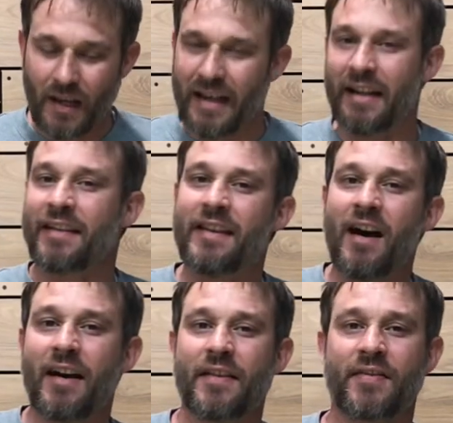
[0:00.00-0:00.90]
and a
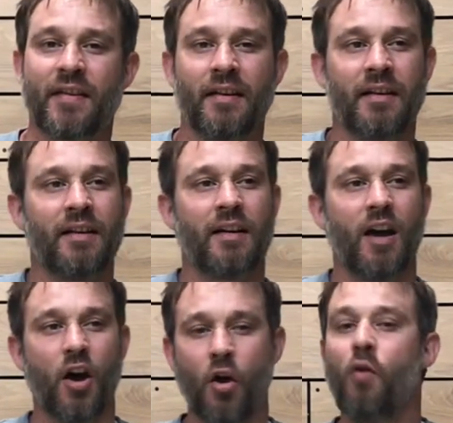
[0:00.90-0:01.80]
nice
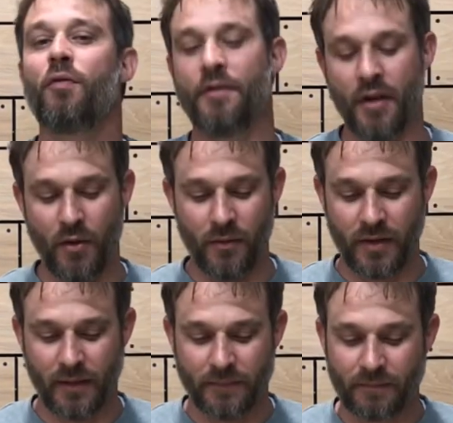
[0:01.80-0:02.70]
oak
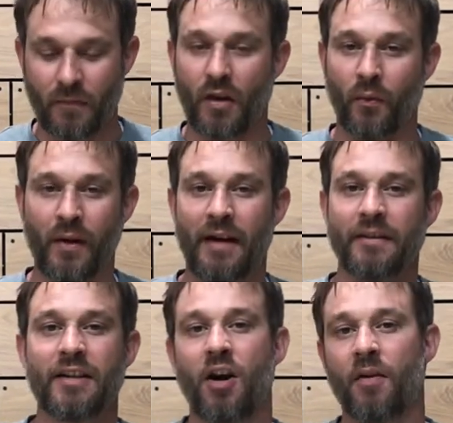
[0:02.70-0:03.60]
note
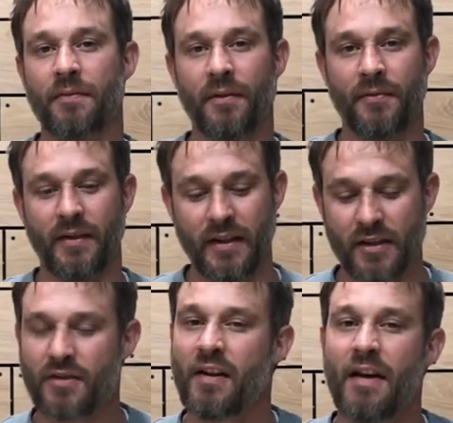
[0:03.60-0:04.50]
rounding off the
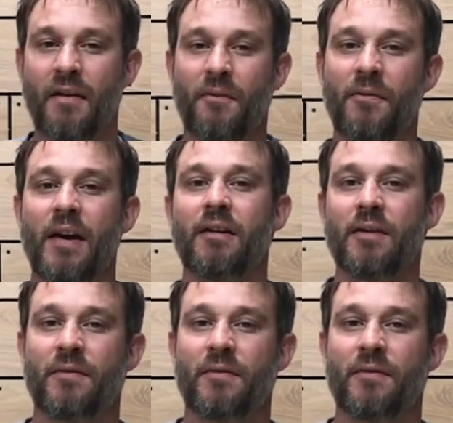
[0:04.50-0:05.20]
finish. Very,